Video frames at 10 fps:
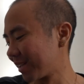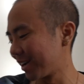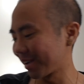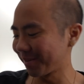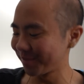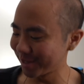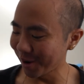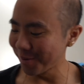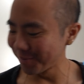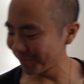Okay,
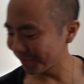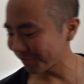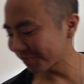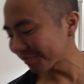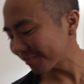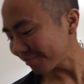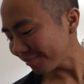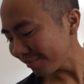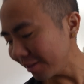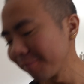so
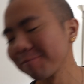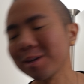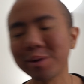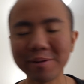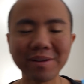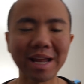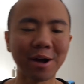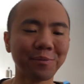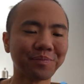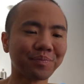even
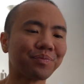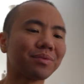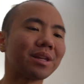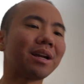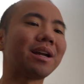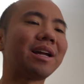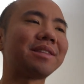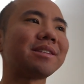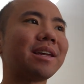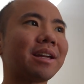now,
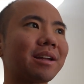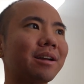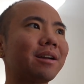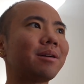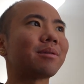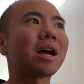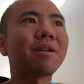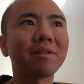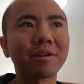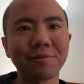it's like kind
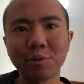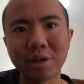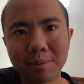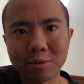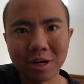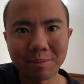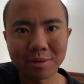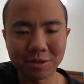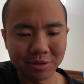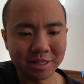of like a full time job
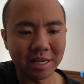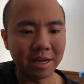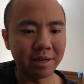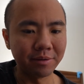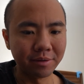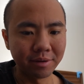to stay